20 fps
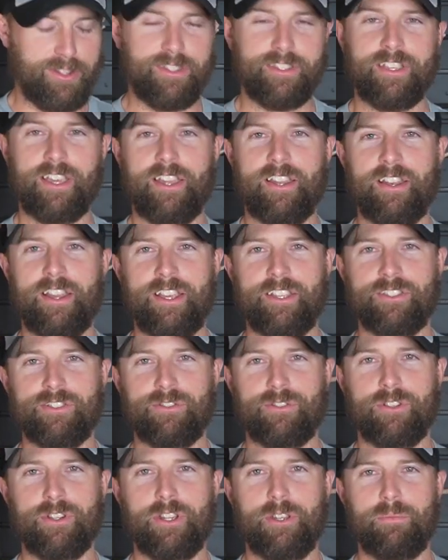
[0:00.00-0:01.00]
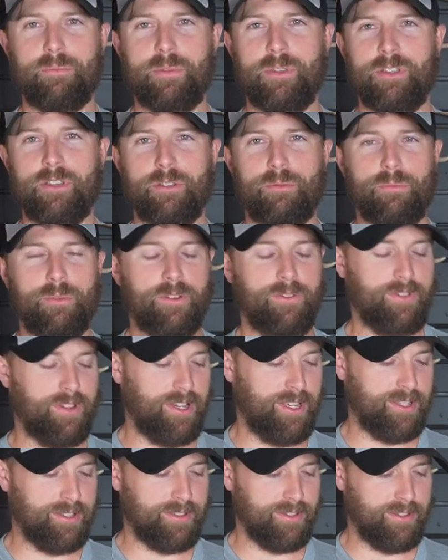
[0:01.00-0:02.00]
It's got a nice grip. You can move it
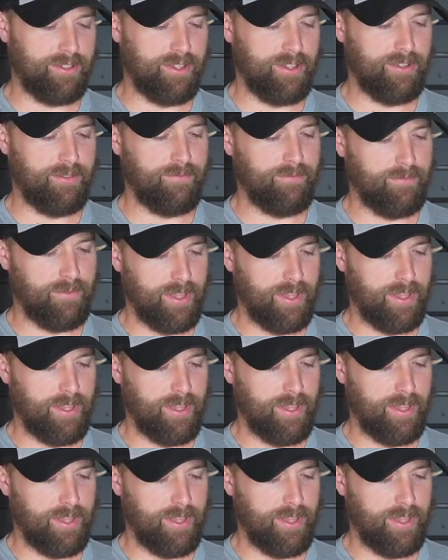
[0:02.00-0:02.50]
easily.